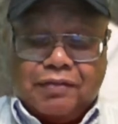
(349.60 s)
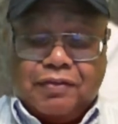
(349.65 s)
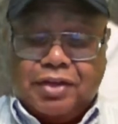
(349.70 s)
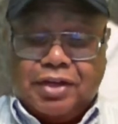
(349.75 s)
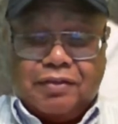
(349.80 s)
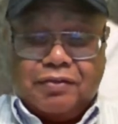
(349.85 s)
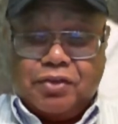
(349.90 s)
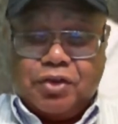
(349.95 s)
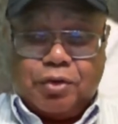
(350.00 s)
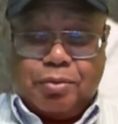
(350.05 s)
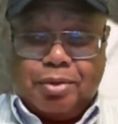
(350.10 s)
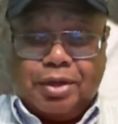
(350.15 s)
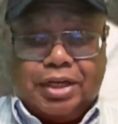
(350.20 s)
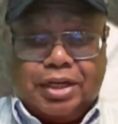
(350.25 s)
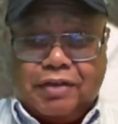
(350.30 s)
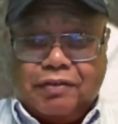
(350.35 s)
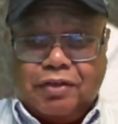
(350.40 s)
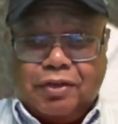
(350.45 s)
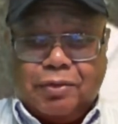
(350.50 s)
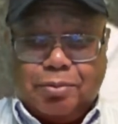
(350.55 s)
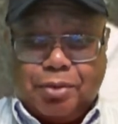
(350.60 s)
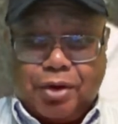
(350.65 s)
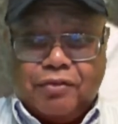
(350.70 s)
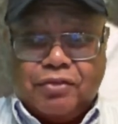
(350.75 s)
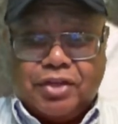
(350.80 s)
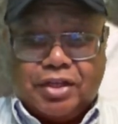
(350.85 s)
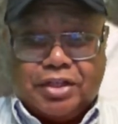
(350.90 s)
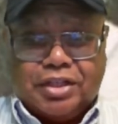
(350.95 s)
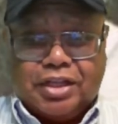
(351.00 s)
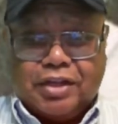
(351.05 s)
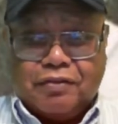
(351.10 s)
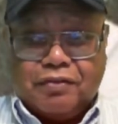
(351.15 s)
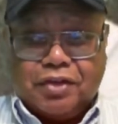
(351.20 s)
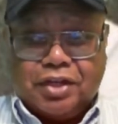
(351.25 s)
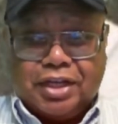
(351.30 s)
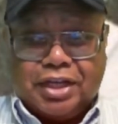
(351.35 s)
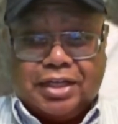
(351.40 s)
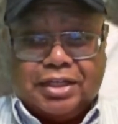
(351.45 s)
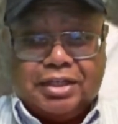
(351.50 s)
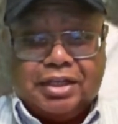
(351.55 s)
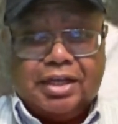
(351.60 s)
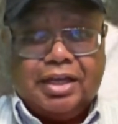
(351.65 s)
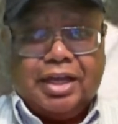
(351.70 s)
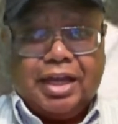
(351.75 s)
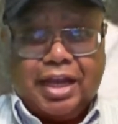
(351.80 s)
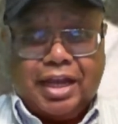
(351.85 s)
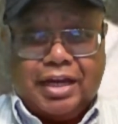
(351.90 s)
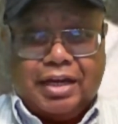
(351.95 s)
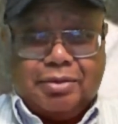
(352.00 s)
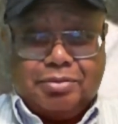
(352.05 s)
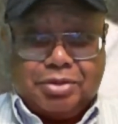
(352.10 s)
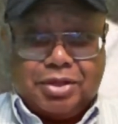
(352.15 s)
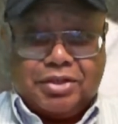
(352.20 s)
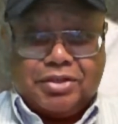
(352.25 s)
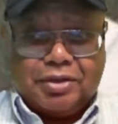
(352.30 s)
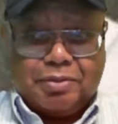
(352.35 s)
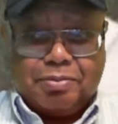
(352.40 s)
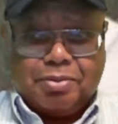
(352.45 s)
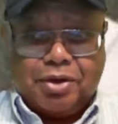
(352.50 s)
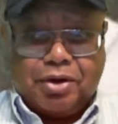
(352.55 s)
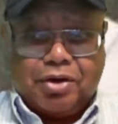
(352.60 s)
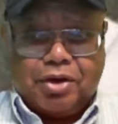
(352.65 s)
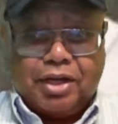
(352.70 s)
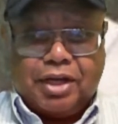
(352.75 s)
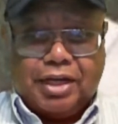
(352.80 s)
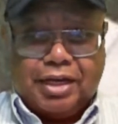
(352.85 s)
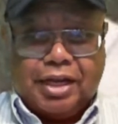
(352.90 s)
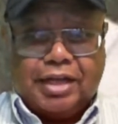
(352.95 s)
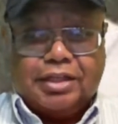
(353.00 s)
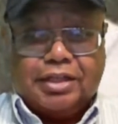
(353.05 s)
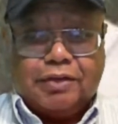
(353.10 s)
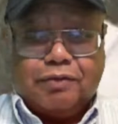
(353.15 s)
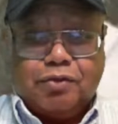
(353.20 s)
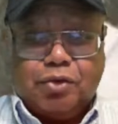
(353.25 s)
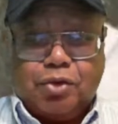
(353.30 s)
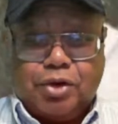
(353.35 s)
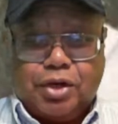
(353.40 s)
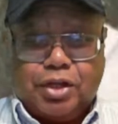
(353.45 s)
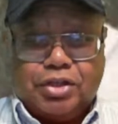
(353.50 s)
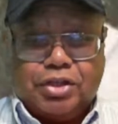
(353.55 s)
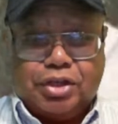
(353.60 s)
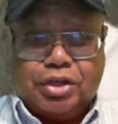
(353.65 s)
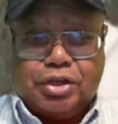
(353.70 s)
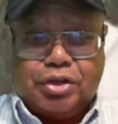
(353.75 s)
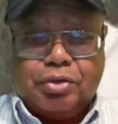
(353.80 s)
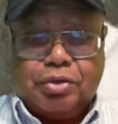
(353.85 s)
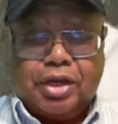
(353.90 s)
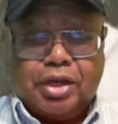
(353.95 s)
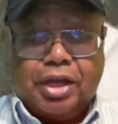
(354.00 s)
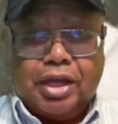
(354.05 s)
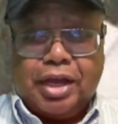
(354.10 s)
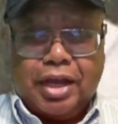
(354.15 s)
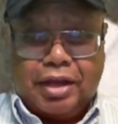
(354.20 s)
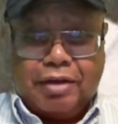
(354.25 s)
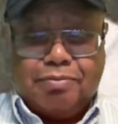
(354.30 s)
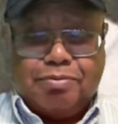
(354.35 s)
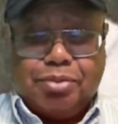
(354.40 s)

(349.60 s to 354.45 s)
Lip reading: But even if you believe his birth certificate and him disappearing in 1942